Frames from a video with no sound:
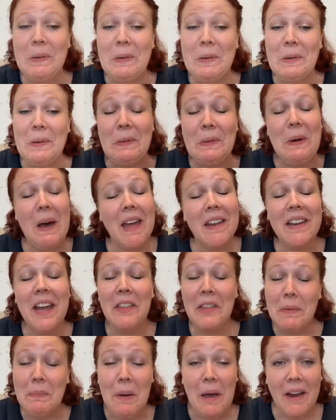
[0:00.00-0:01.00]
Another
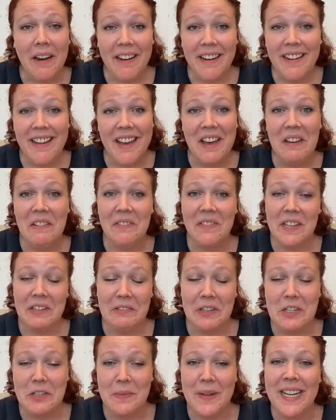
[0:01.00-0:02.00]
part of
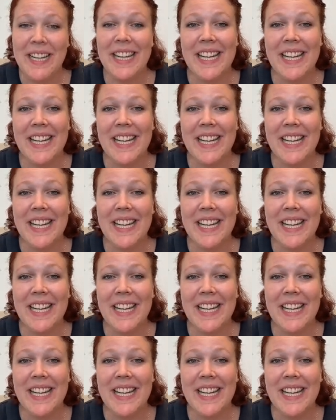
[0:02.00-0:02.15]
enrichment